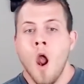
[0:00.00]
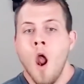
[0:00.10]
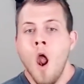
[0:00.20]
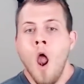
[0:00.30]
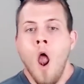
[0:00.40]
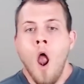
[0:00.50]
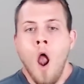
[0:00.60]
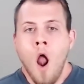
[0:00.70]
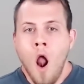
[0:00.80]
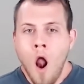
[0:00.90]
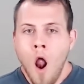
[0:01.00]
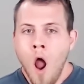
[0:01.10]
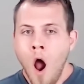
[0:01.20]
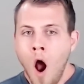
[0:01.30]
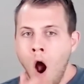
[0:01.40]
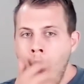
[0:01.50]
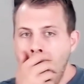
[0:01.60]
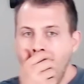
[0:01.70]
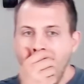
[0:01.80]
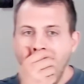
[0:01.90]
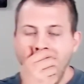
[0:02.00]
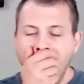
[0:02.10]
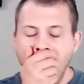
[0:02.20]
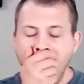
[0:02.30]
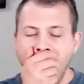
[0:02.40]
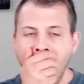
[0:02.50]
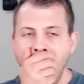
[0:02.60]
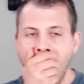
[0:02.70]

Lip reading: [no speech]